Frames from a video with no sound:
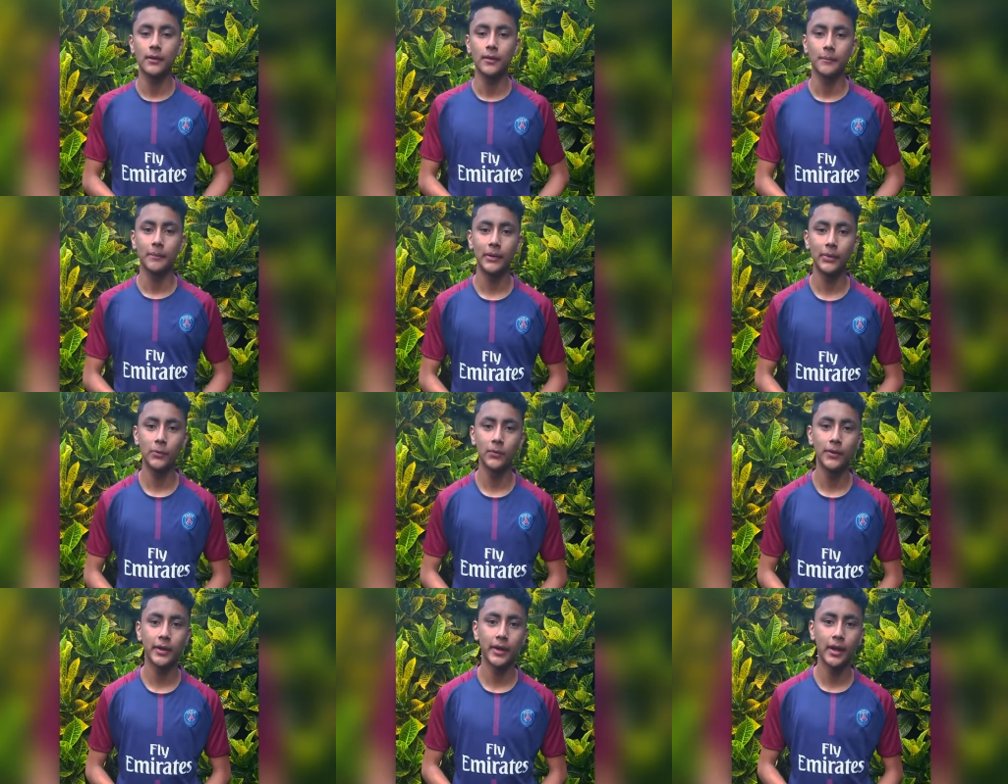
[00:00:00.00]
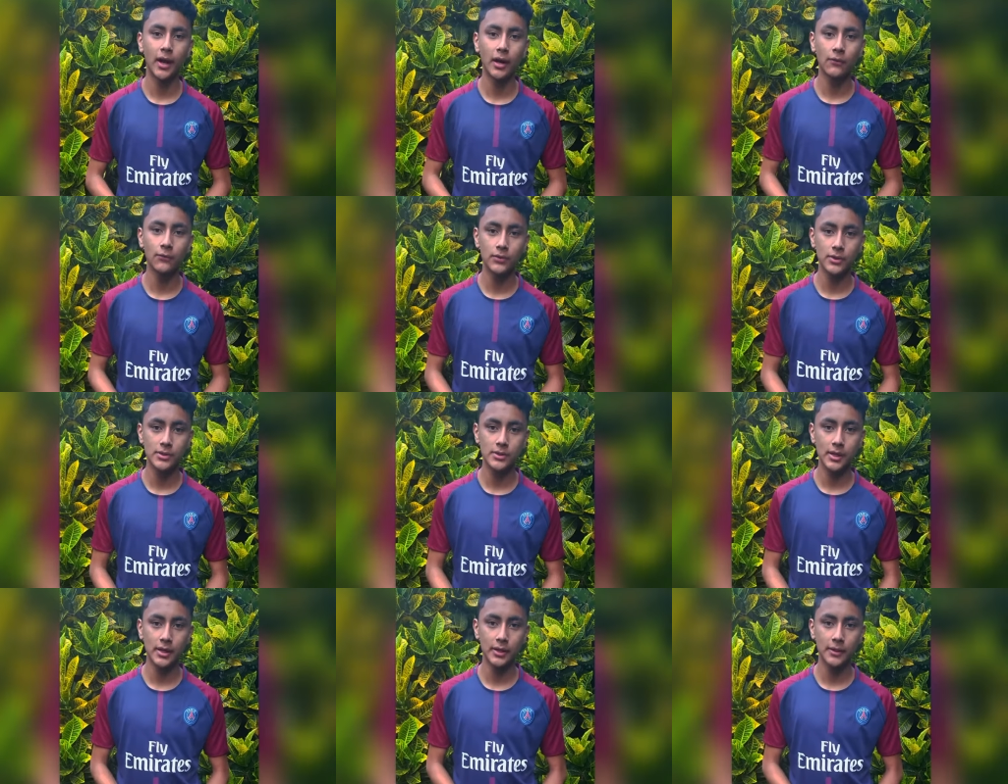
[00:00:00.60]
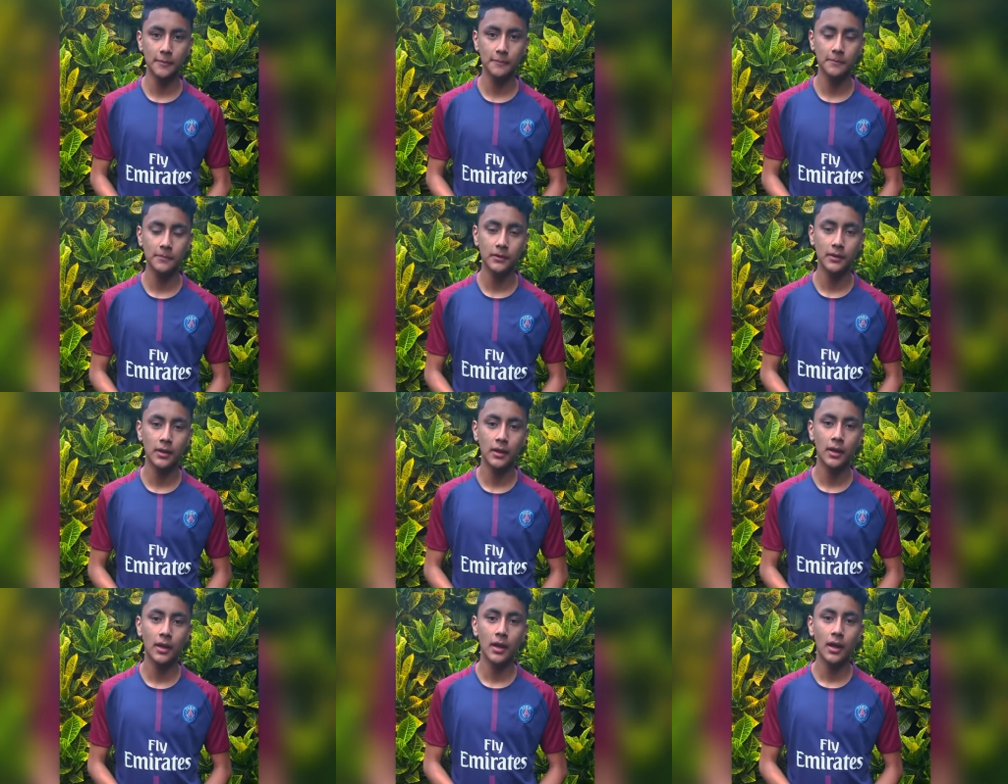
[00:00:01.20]
But when I have free time,
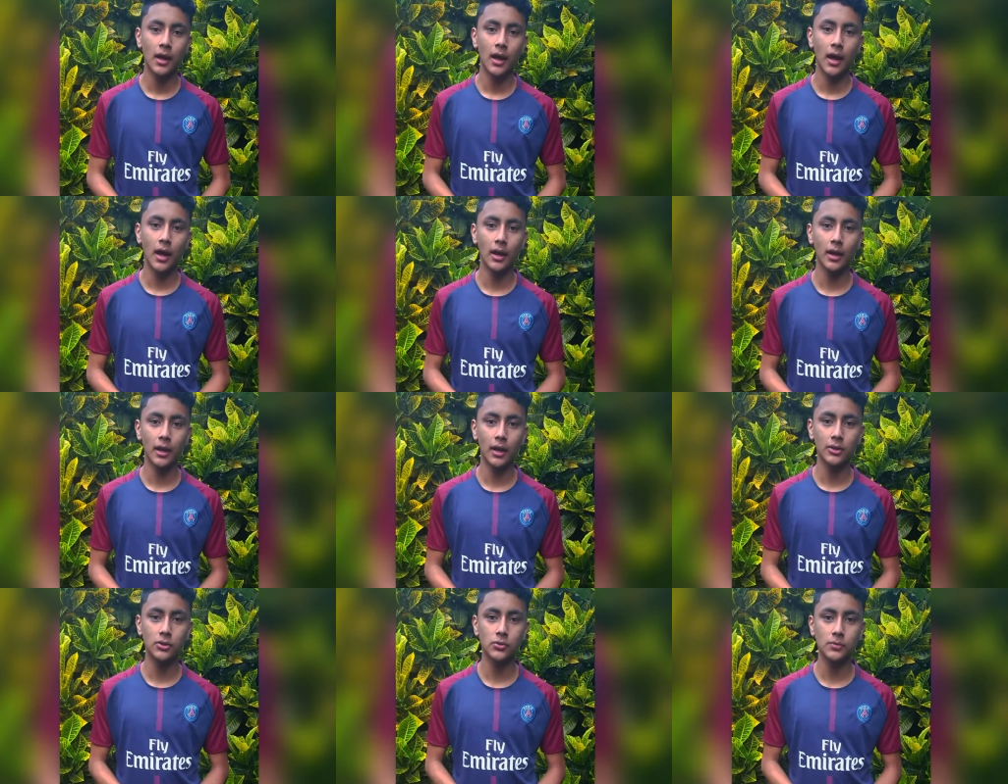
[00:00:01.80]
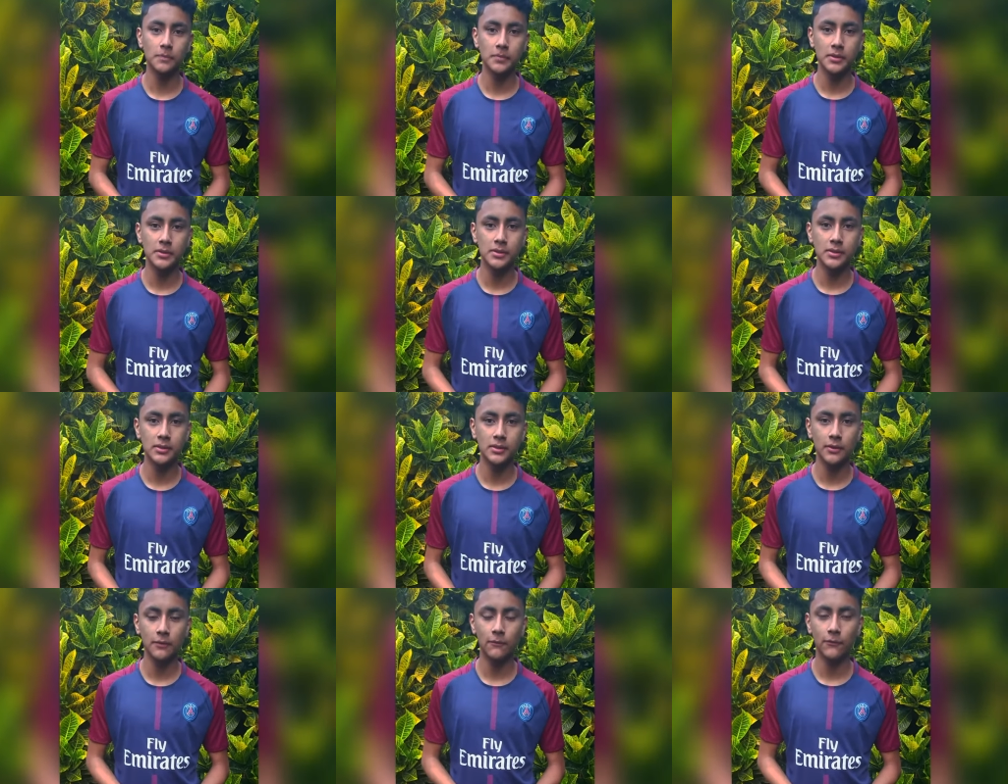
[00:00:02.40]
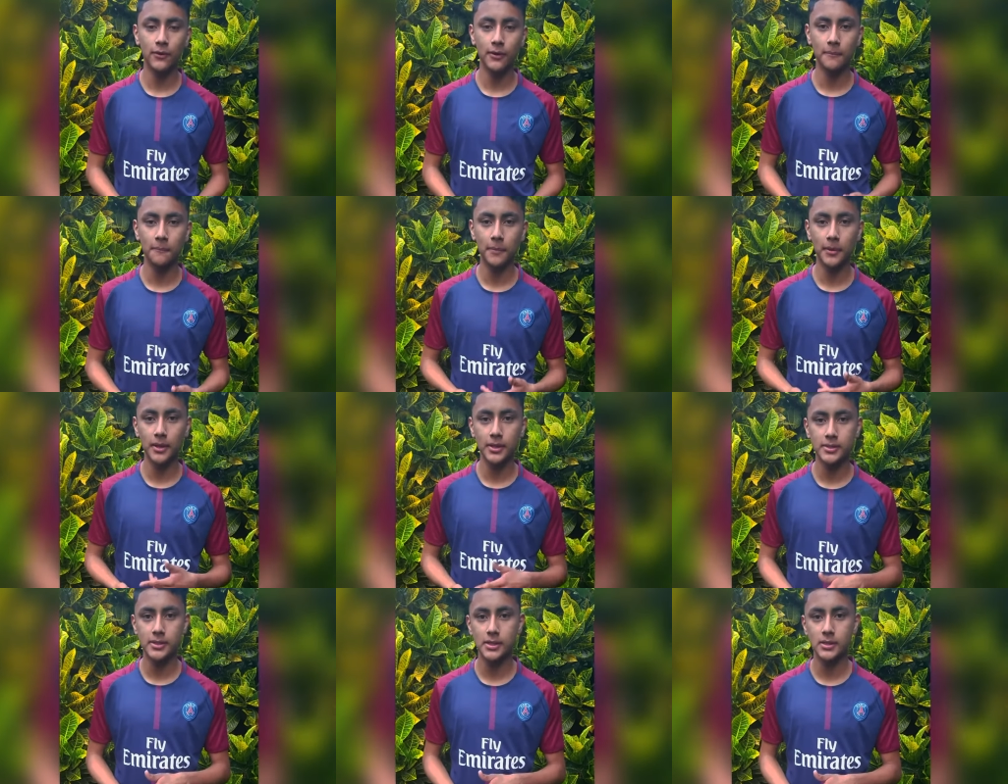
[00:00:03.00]
I like to visit different
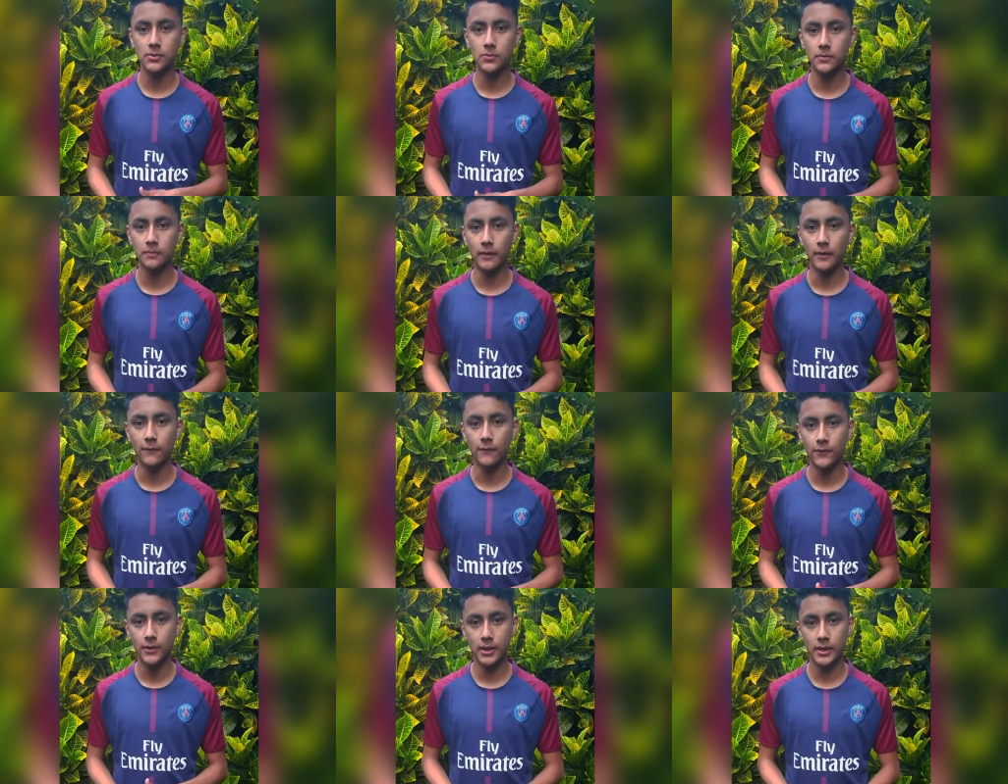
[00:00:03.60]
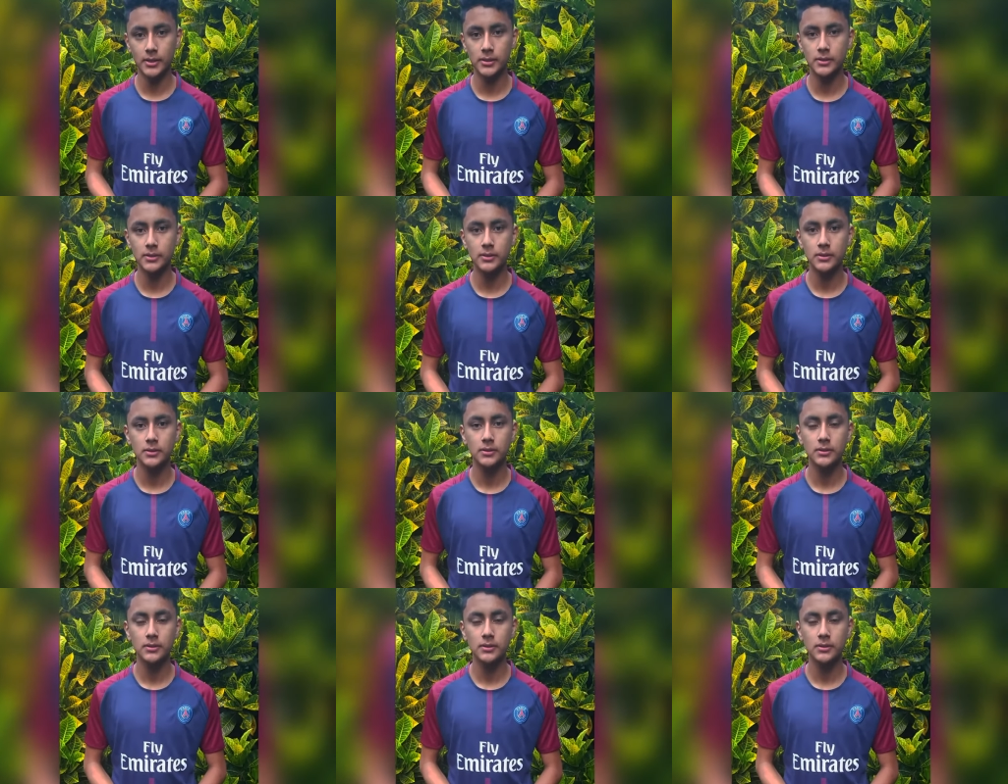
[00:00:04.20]
places with my friends